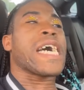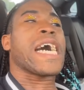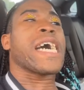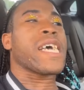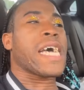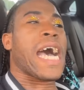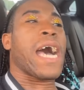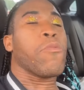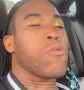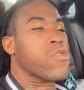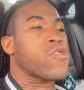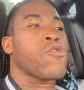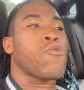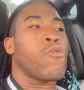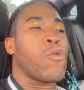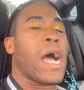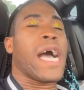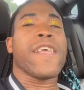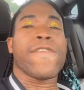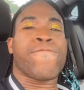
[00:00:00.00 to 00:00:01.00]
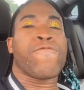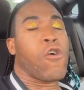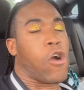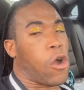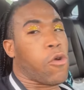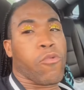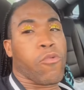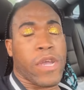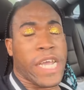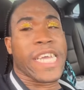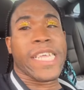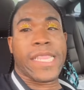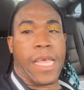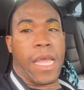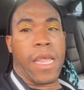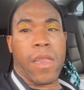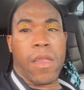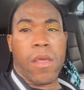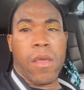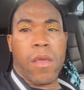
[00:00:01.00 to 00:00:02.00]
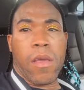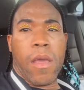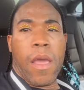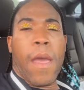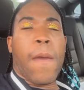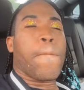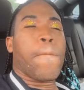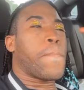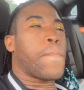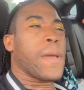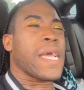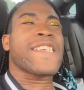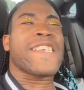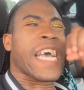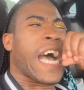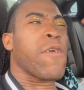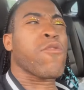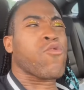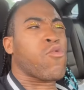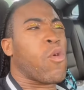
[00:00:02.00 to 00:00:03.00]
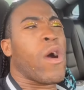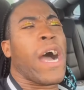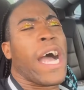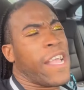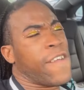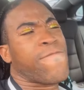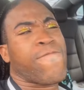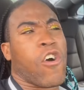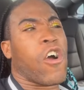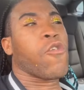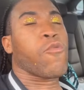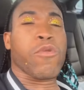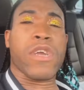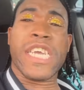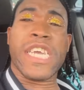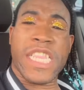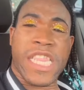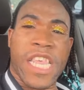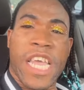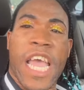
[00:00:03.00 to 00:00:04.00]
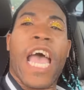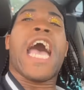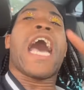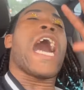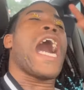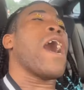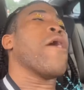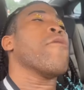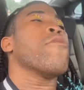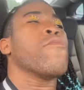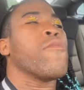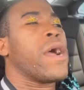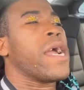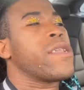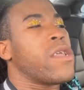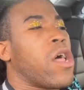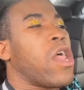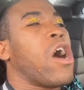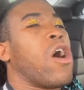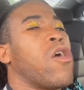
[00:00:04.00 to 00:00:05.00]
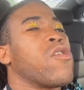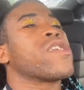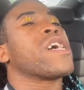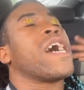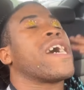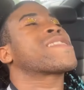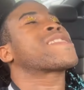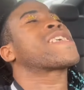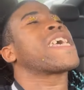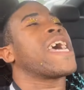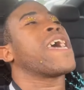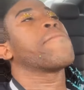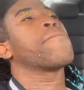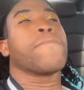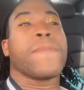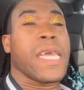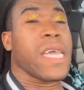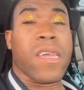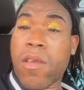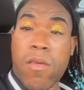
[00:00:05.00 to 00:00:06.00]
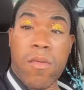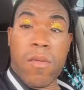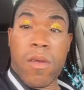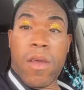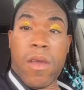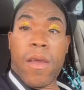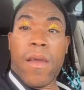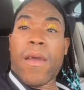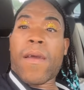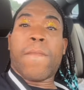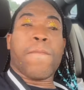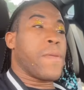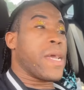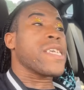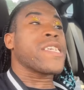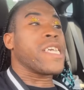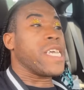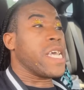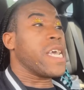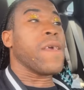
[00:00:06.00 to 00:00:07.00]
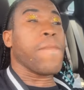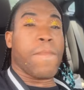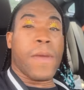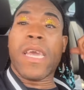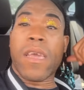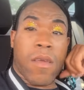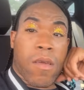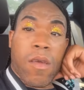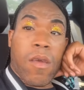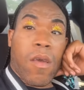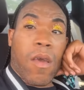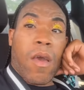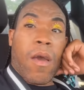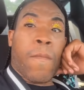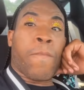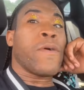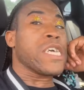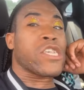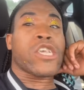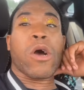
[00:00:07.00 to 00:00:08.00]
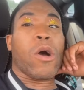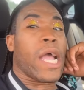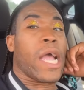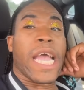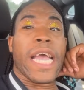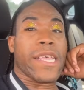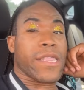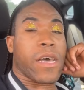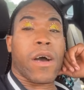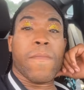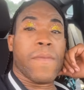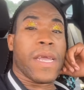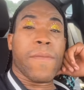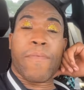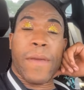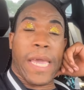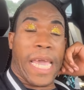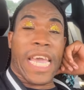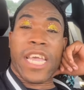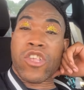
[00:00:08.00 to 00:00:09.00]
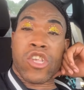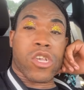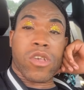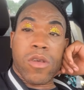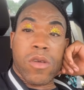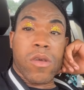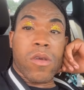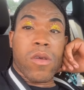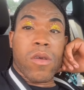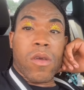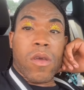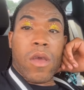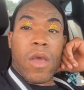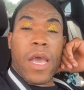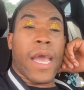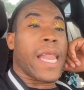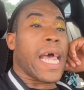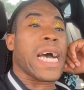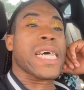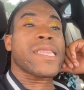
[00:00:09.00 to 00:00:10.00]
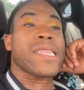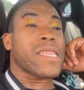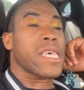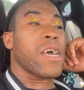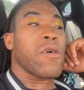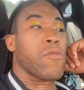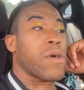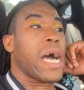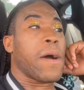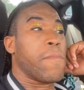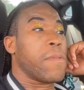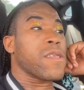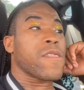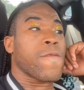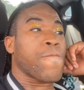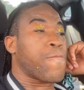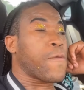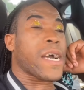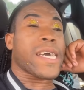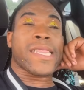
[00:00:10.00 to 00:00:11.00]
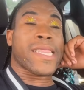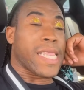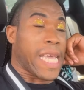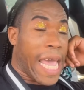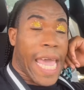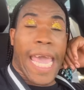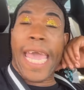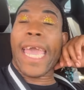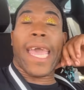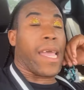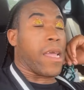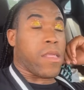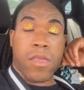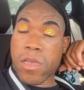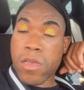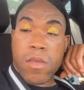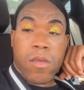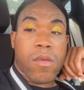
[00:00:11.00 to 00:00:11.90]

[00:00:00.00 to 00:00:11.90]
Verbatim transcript: I was quiet for a reason. I was quiet for a reason. I was waiting on her to attack me. Me. Put your hands on me. And I said what I motherfucking said.